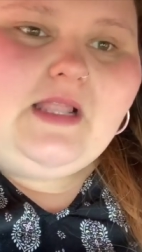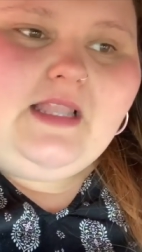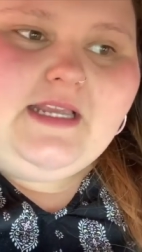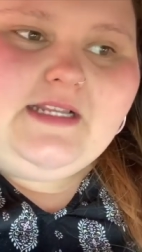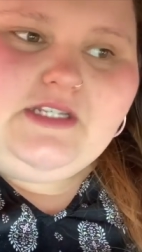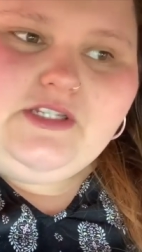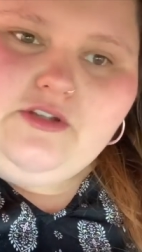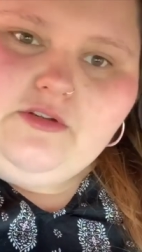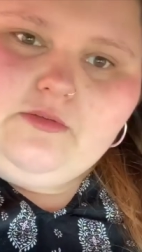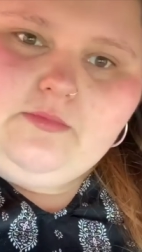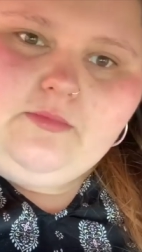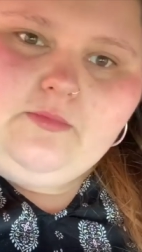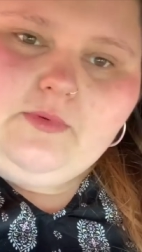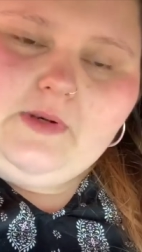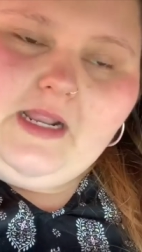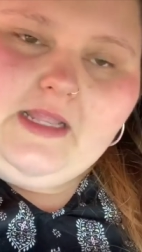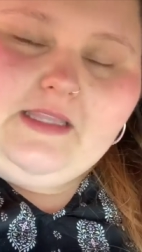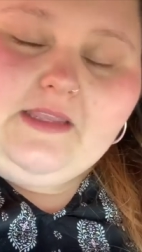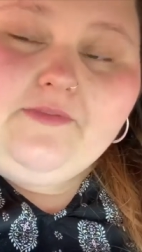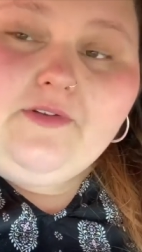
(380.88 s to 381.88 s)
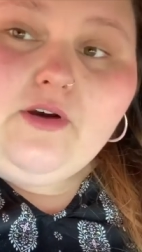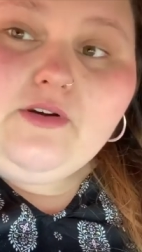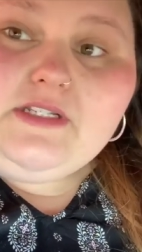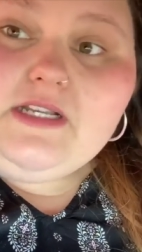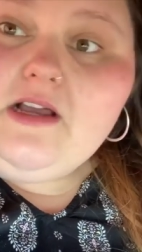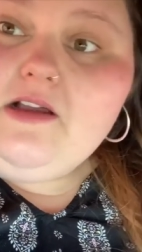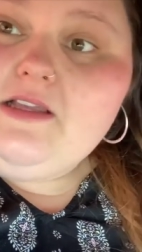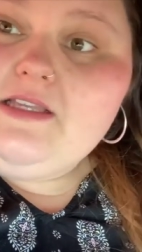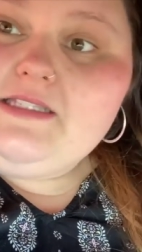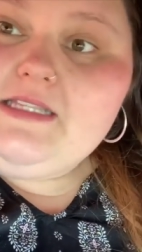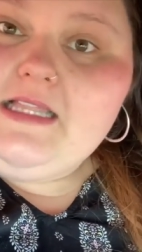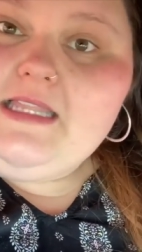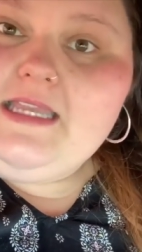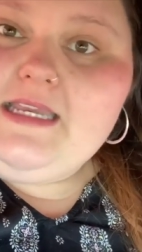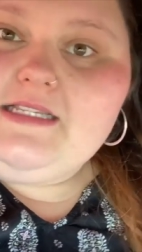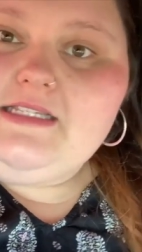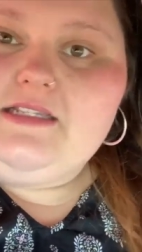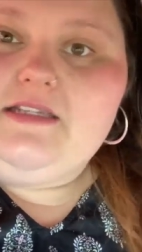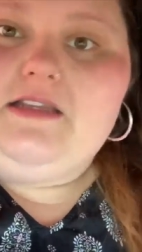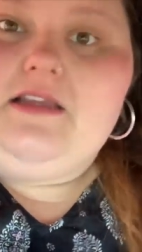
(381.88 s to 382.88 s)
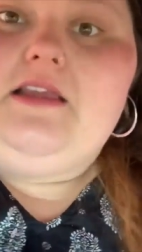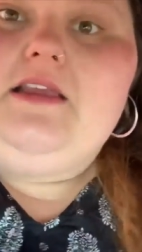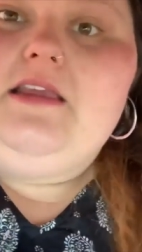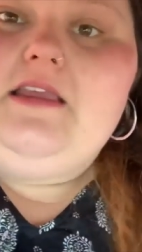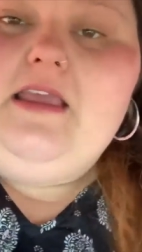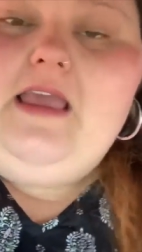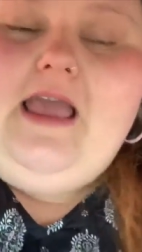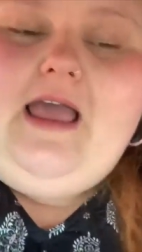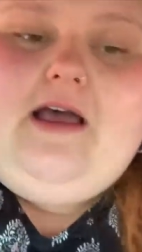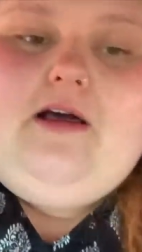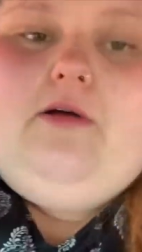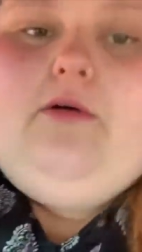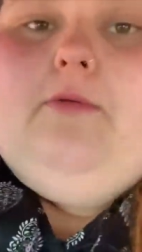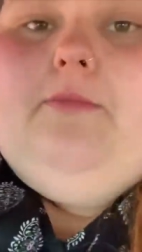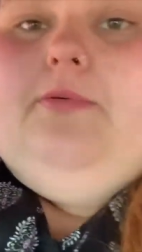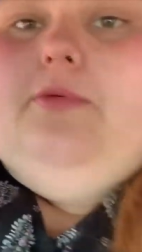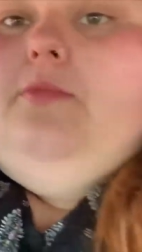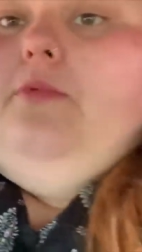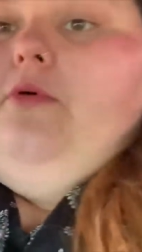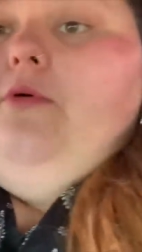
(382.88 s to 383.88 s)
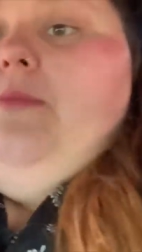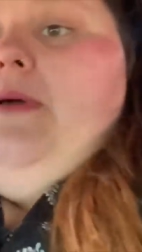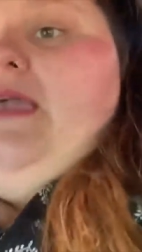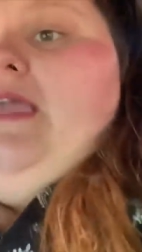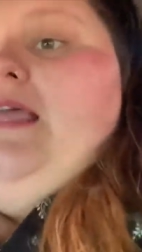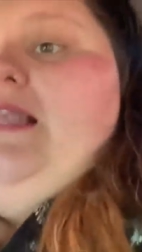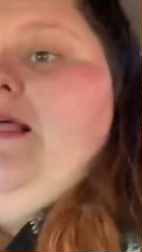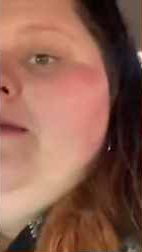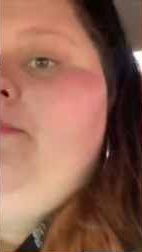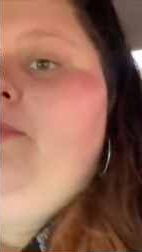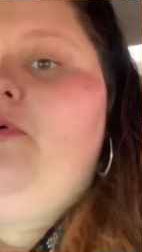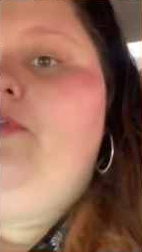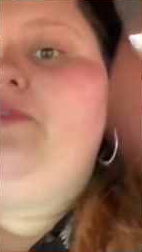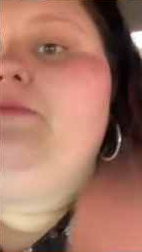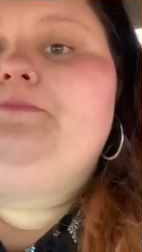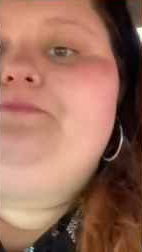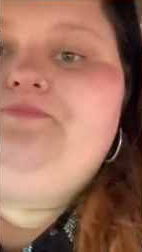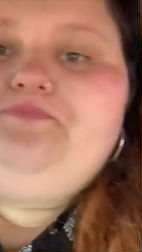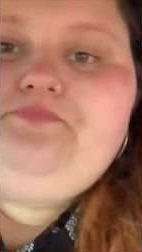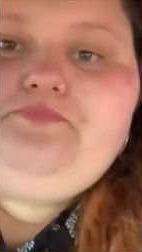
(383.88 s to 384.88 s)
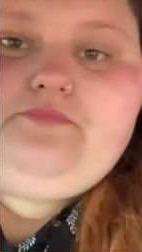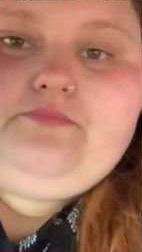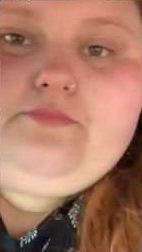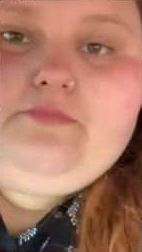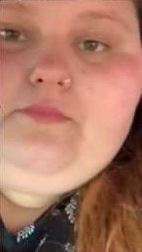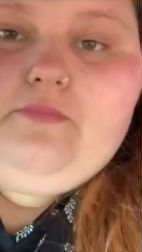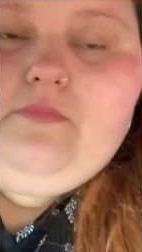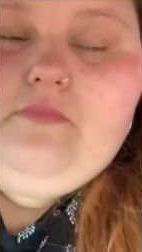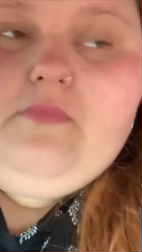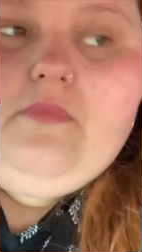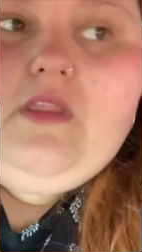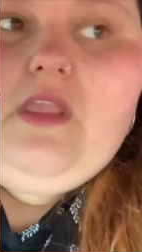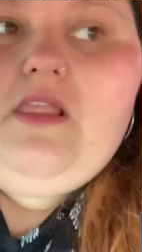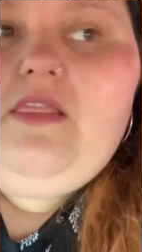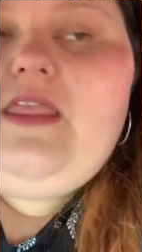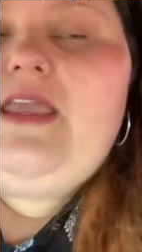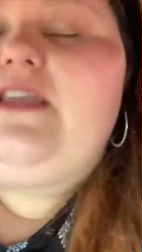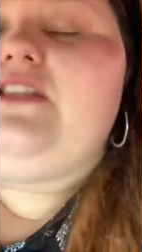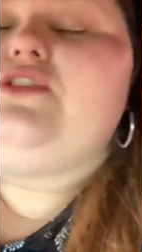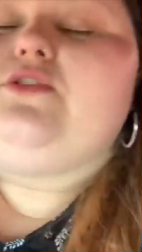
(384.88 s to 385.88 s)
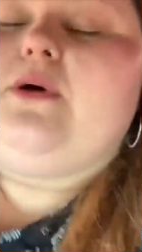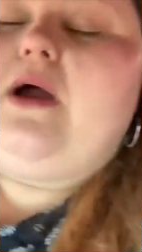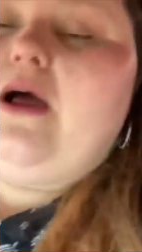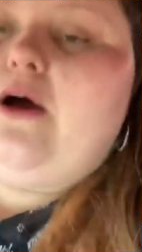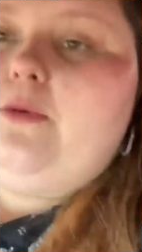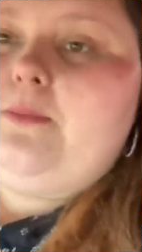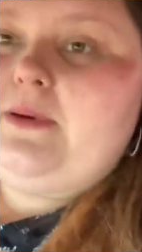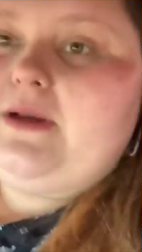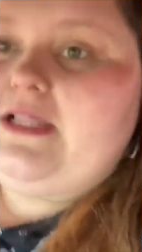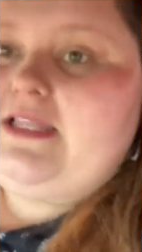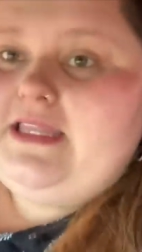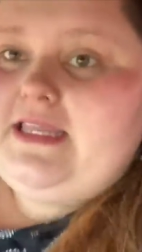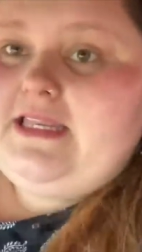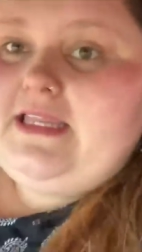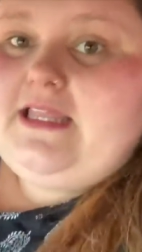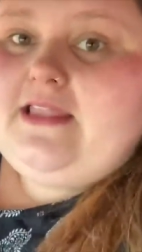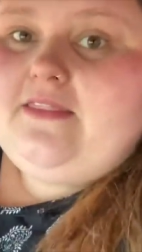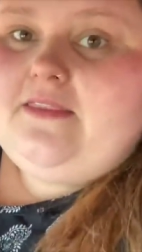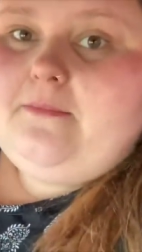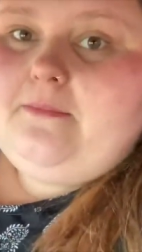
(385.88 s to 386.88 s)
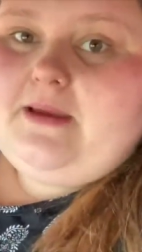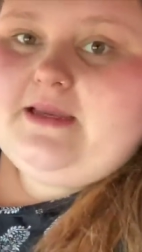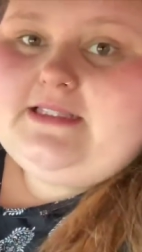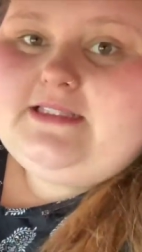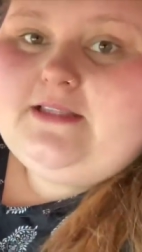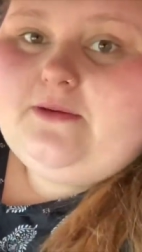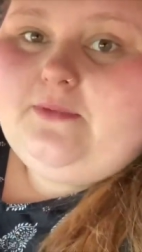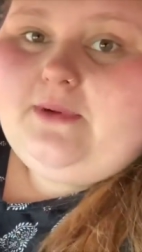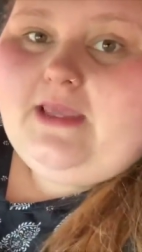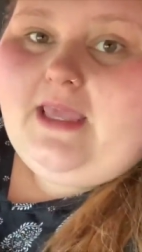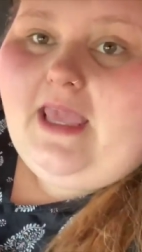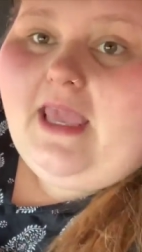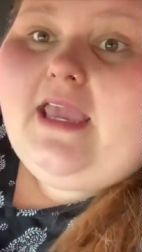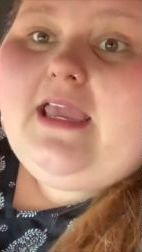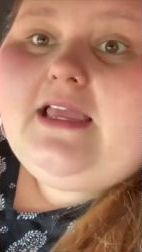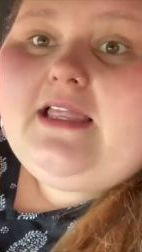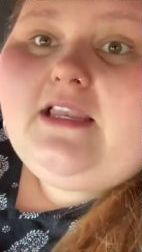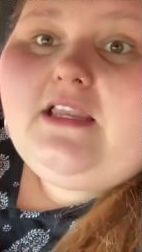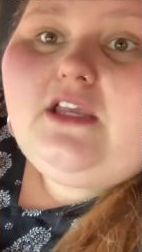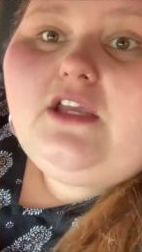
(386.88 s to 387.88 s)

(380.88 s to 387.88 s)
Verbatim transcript: I like to do when I leave a hotel is I like to help, well, Becky and I both like to help clean it the best that we can.